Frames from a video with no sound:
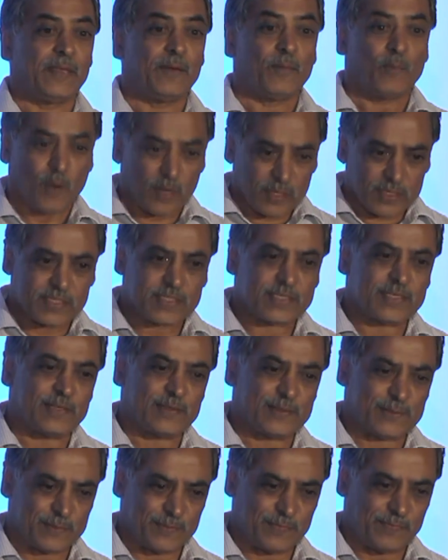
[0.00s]
Watches
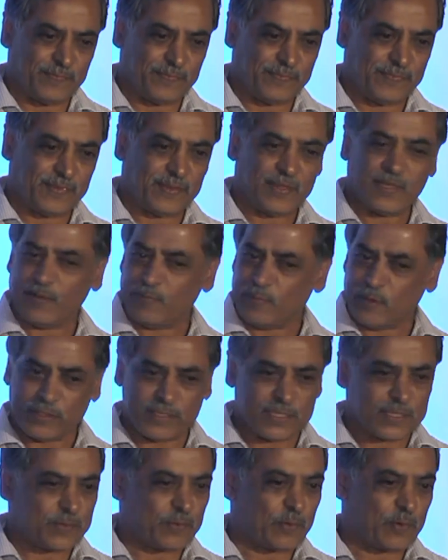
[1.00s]
also. The
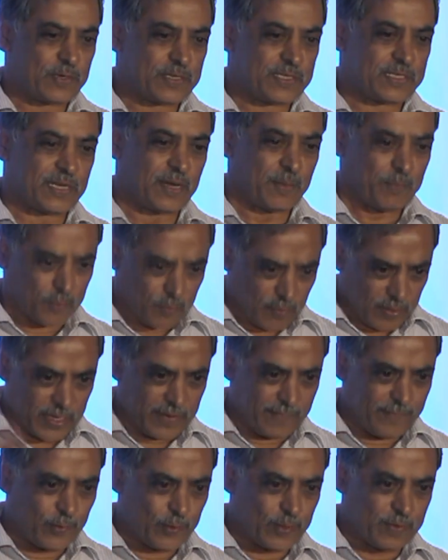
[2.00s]
watches won't stop.
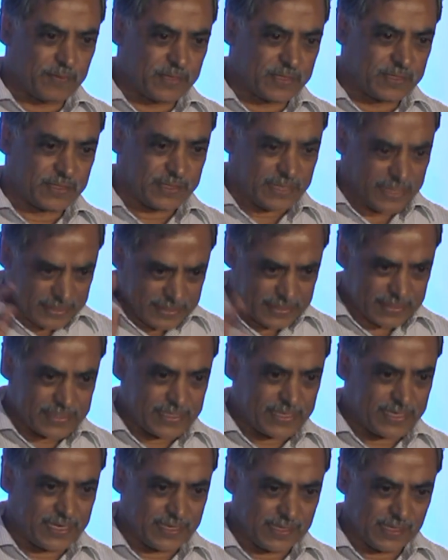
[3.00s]
24 hours,
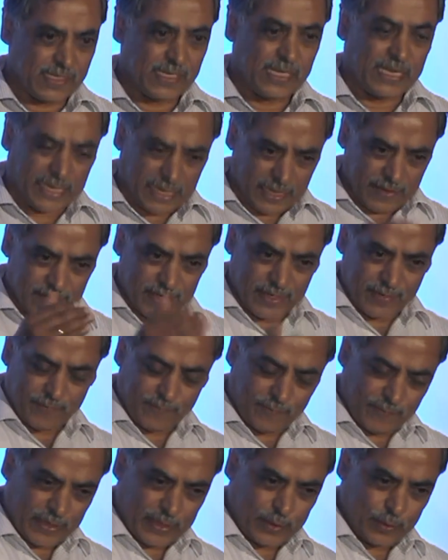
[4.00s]
360 days. Even if
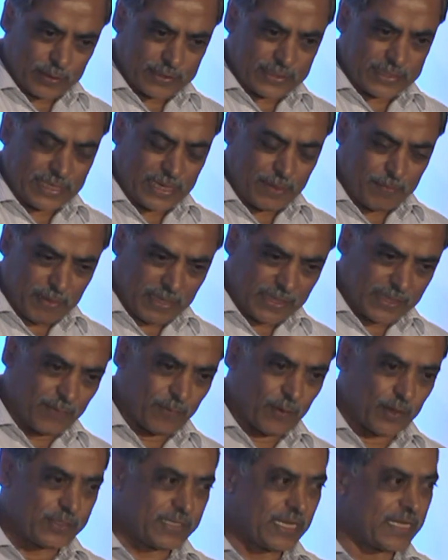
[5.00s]
when you are sleeping, the
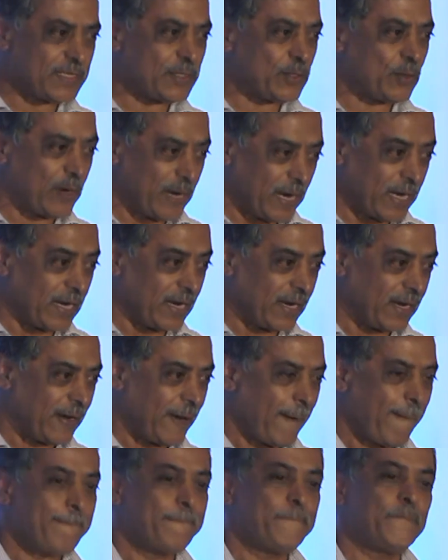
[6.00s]
watch has to run.
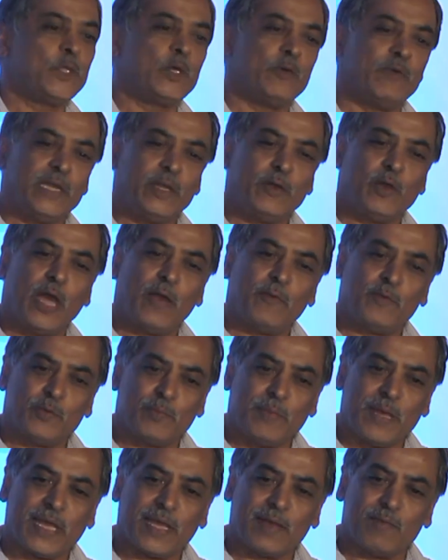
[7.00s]
So when you have to
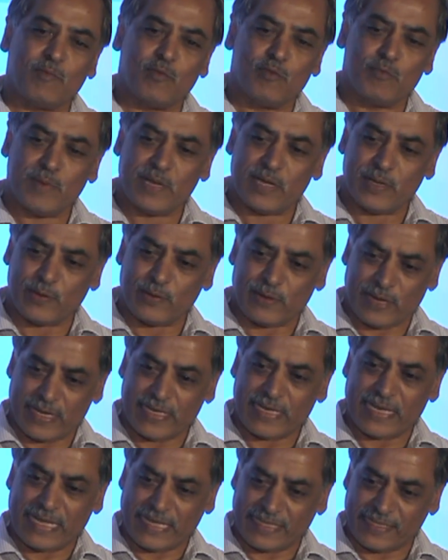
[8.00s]
make a movement to
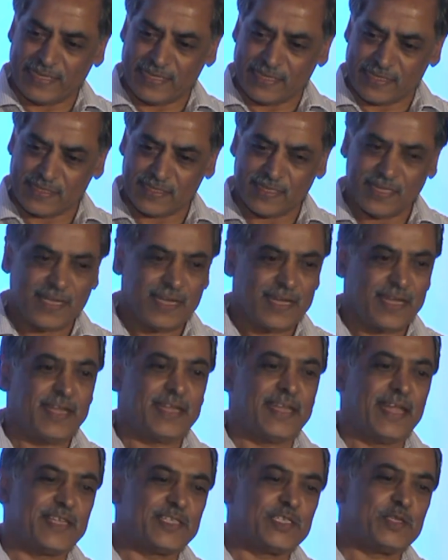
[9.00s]
run like this, it
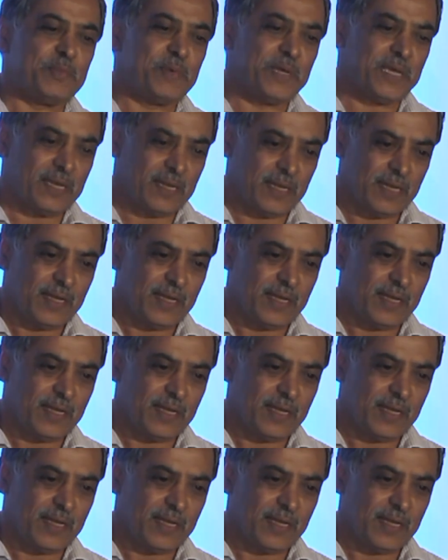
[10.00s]
has to be